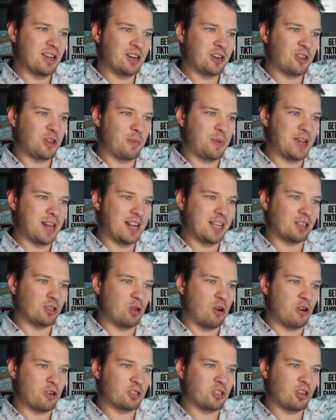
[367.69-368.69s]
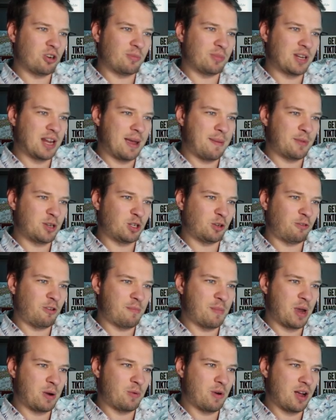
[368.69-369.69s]
Could there be any long-term damage
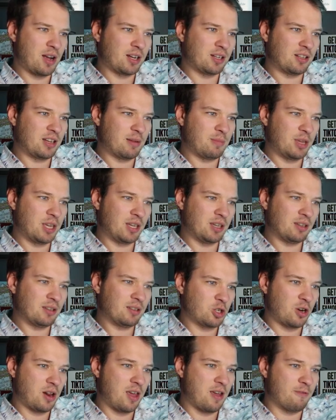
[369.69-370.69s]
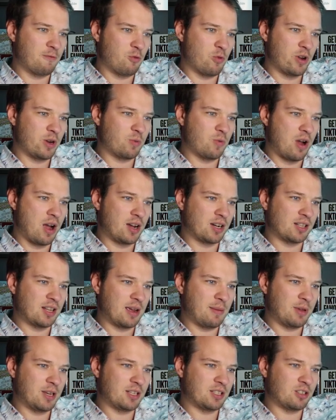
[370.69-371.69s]
from my rock climbing? Should I avoid rock
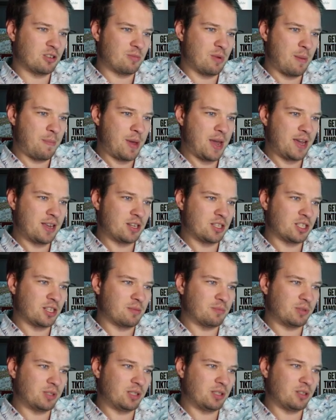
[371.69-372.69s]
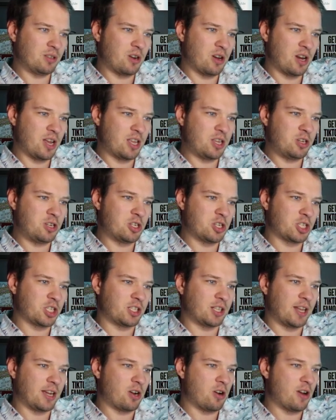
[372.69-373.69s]
climbing until my pain is completely gone? And you can just
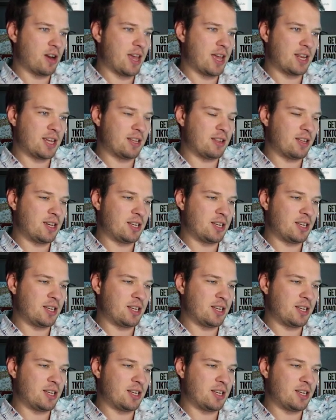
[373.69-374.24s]
click on any of